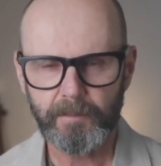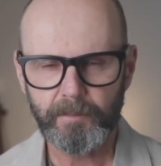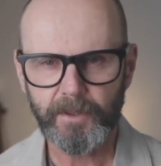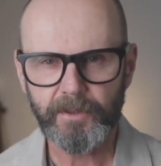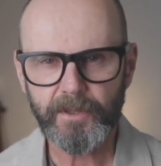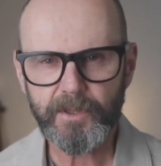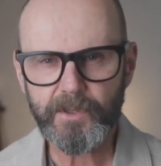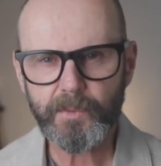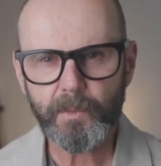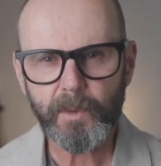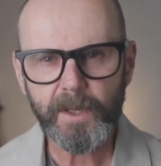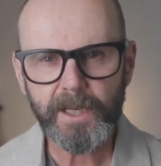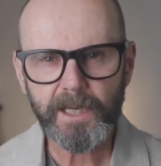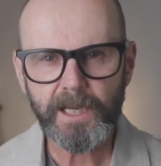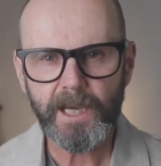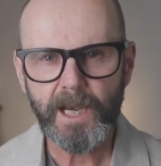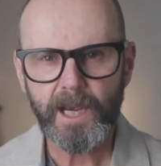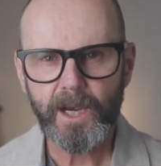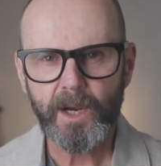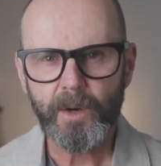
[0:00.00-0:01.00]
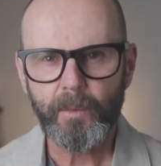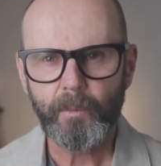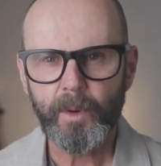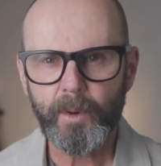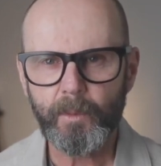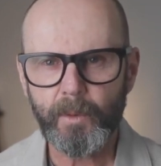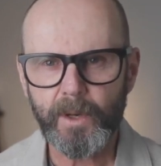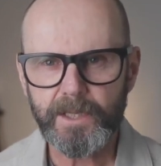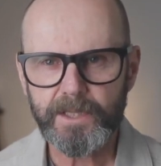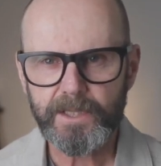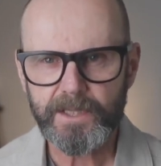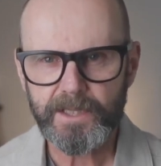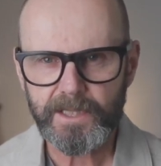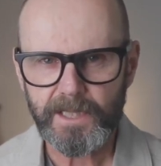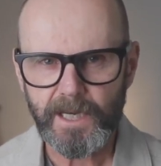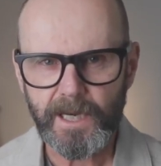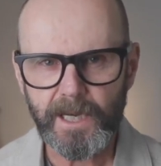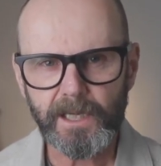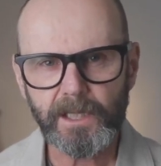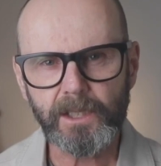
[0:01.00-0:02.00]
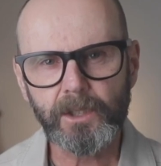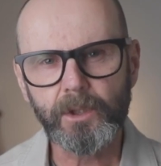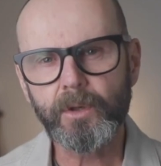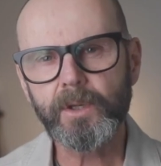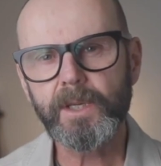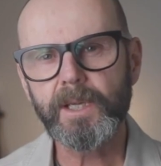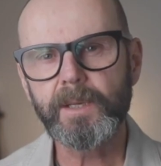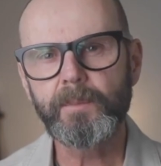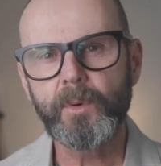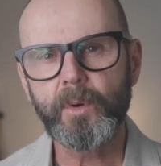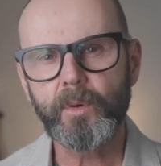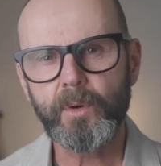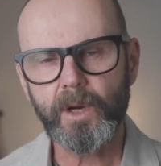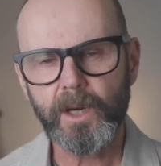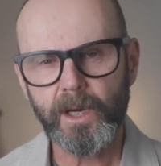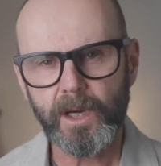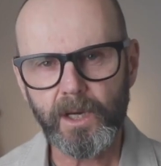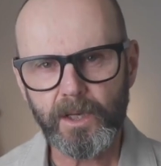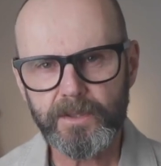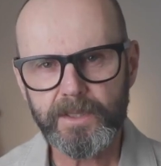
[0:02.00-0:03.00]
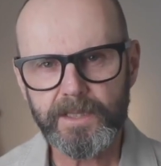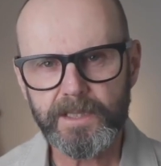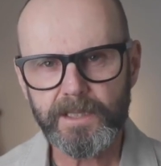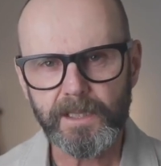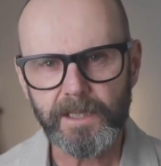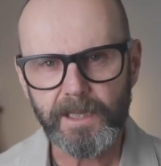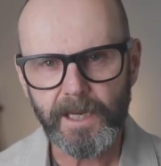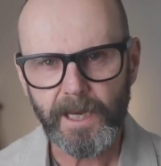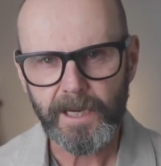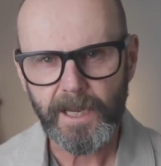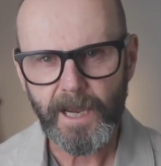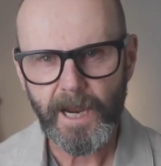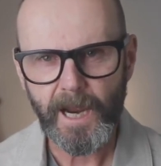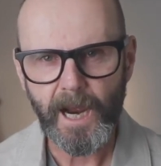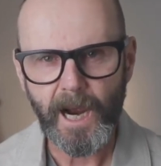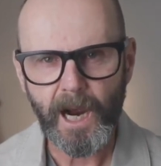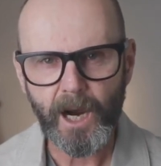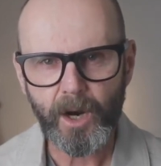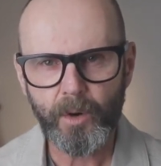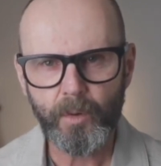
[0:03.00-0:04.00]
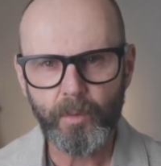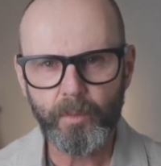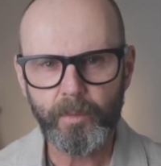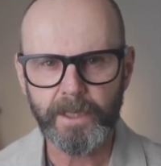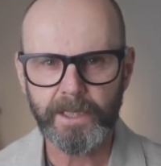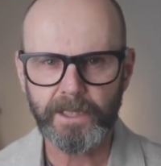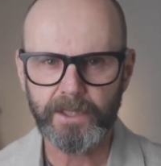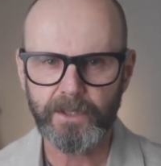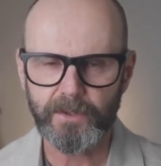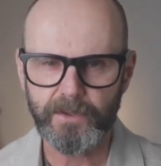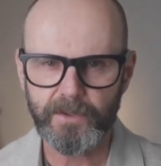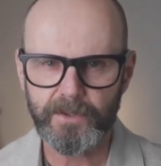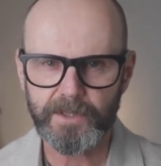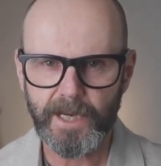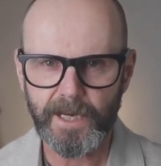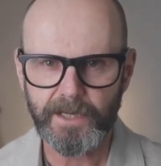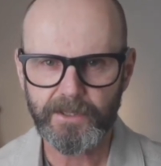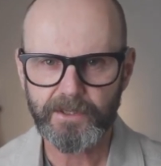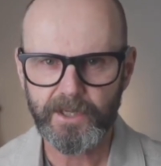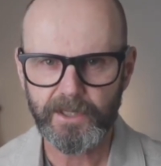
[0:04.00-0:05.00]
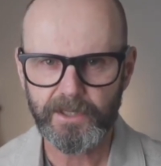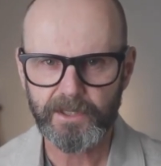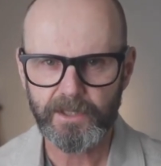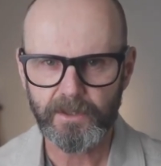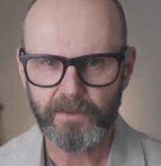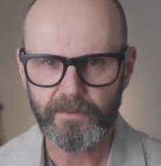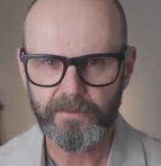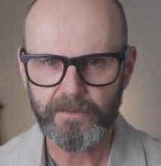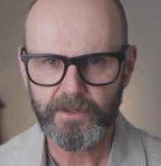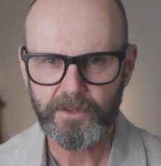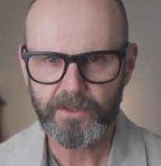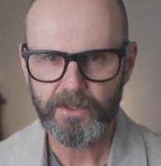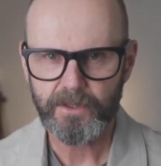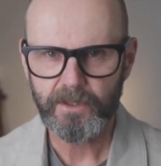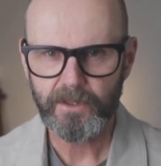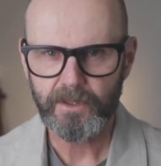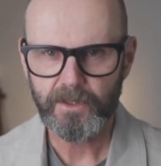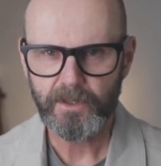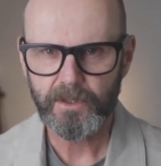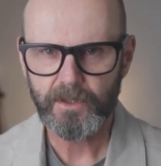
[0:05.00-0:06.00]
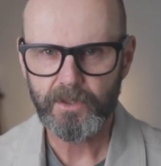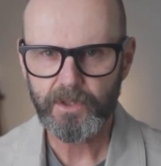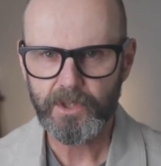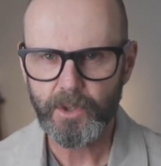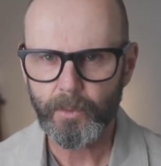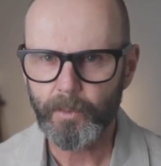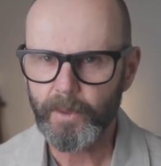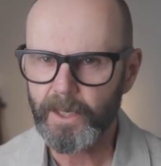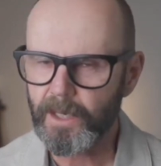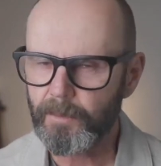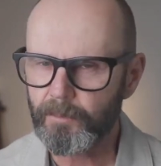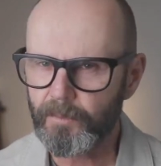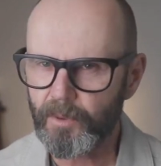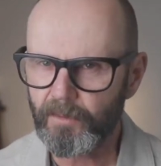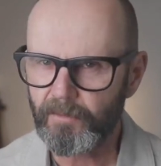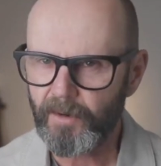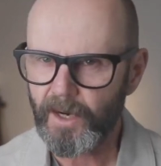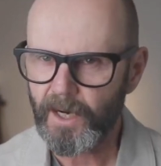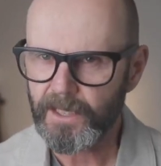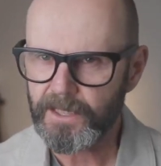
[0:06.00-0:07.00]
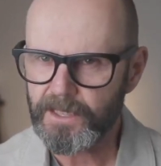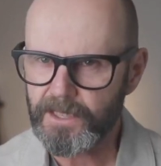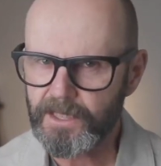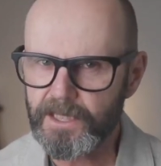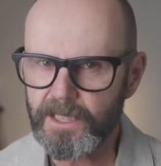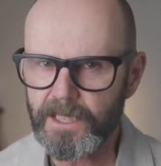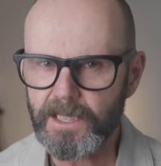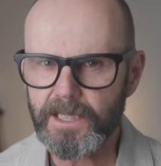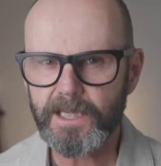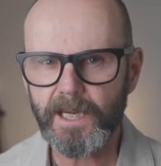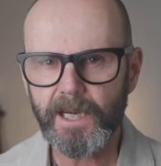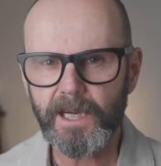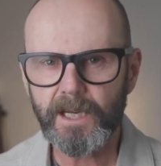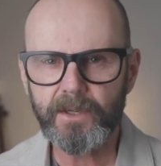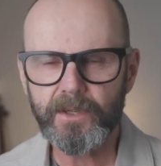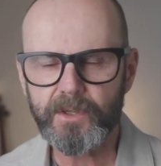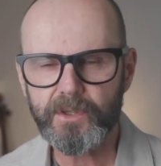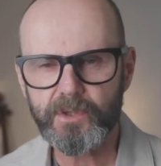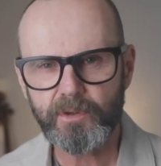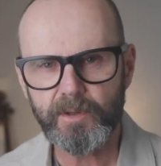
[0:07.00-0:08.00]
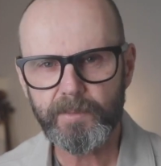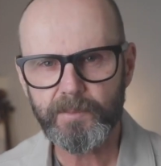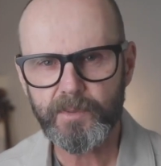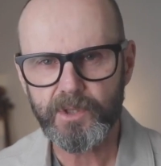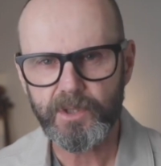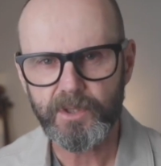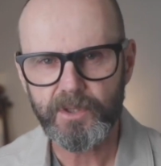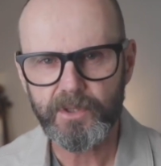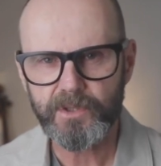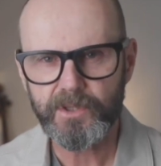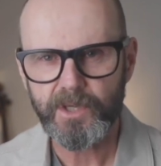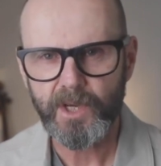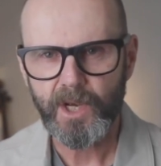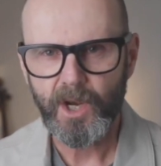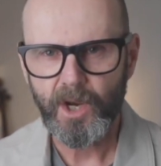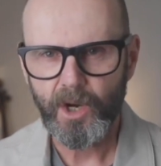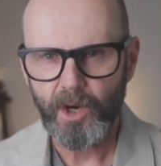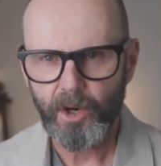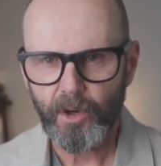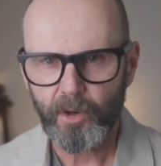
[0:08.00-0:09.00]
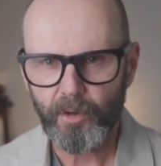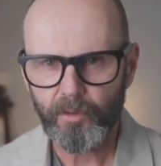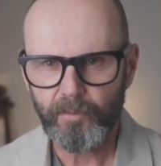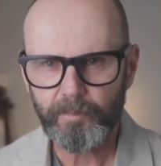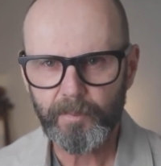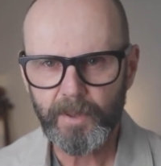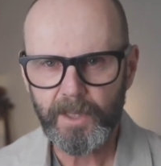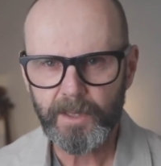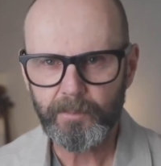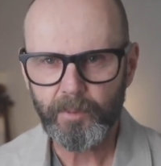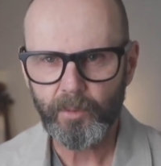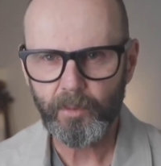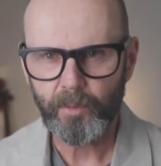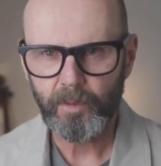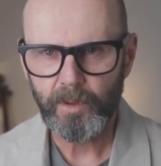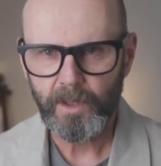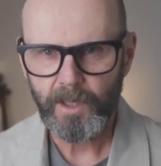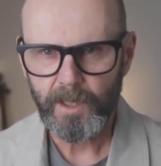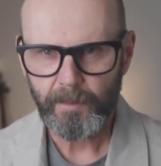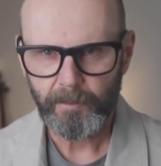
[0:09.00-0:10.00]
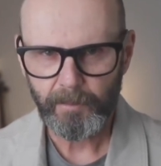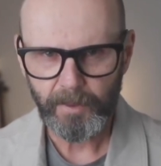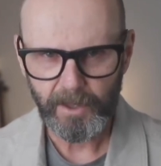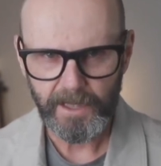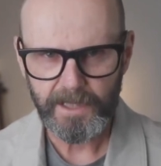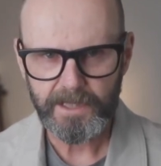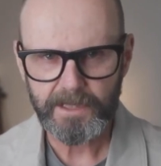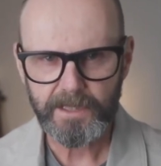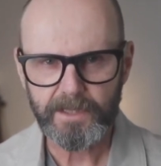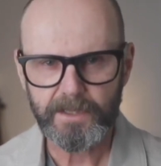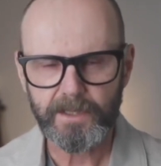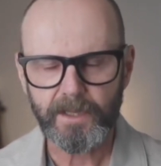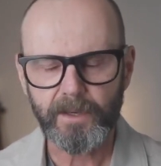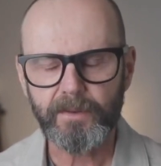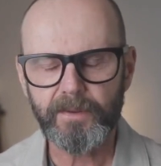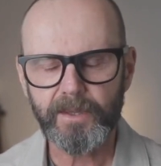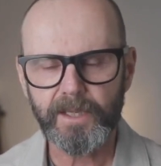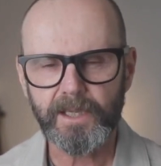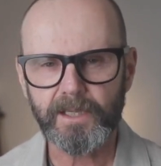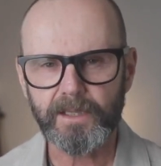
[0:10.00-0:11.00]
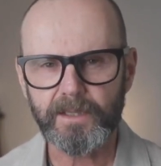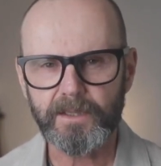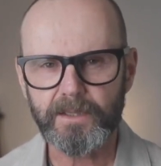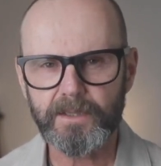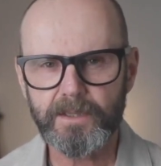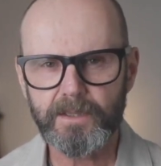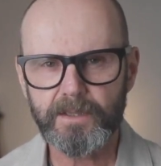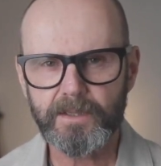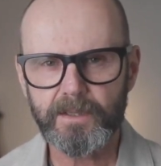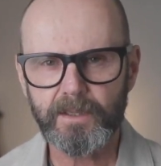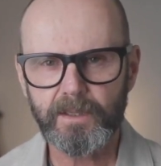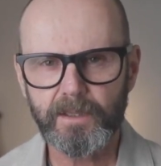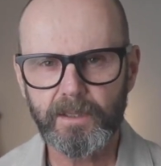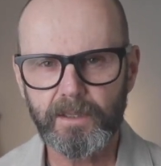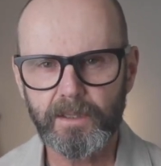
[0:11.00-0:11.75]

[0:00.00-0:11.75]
But this week, we want to start looking more closely at how we use adjectives, so we can provide detailed descriptions of people, places and things.